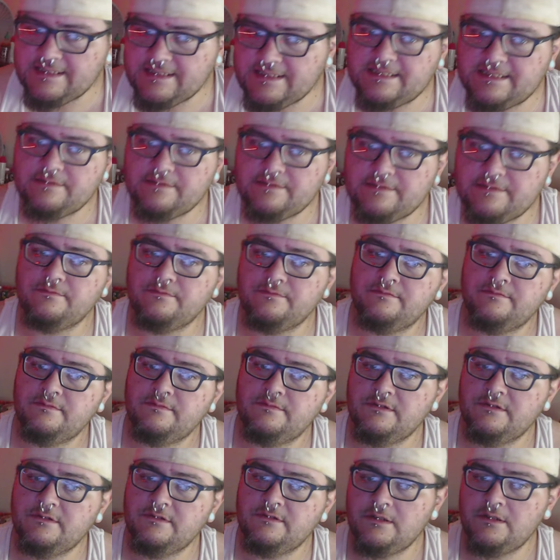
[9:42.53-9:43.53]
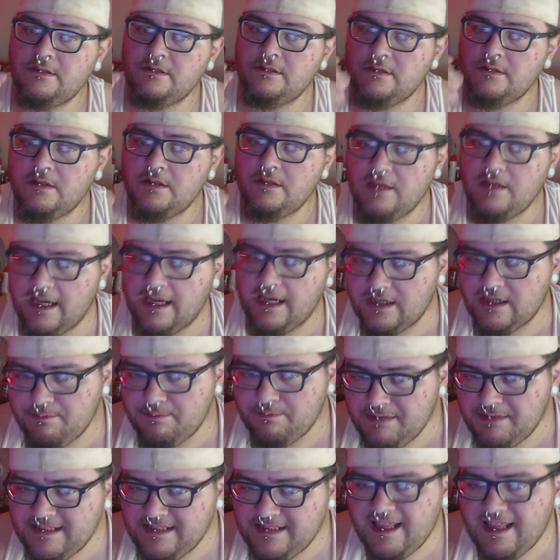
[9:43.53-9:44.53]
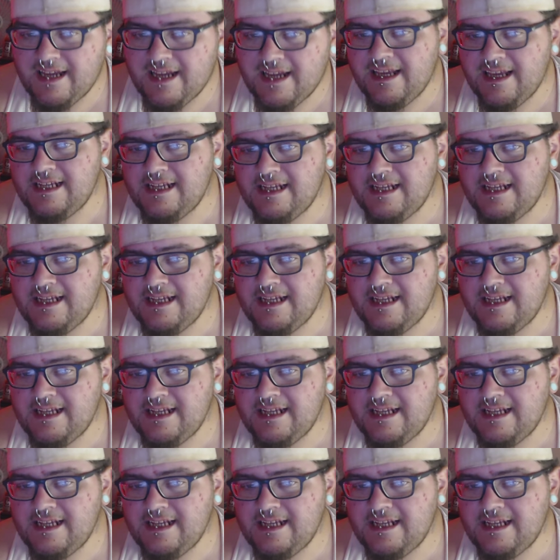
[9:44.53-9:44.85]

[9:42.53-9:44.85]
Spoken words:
I could have beat that case, no problem.